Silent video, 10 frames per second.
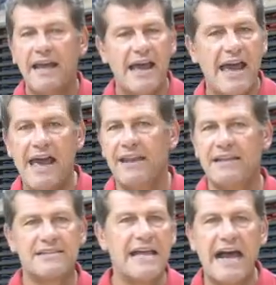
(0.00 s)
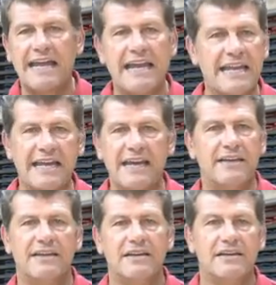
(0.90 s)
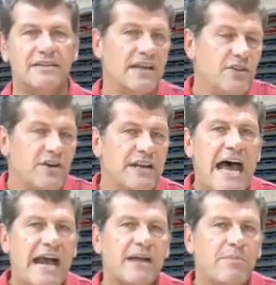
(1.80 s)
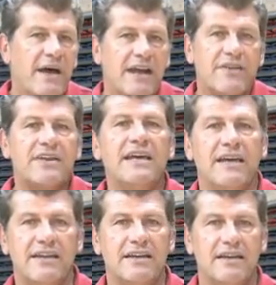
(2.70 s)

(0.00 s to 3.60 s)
and it's not getting in, then they're a non competitive kid.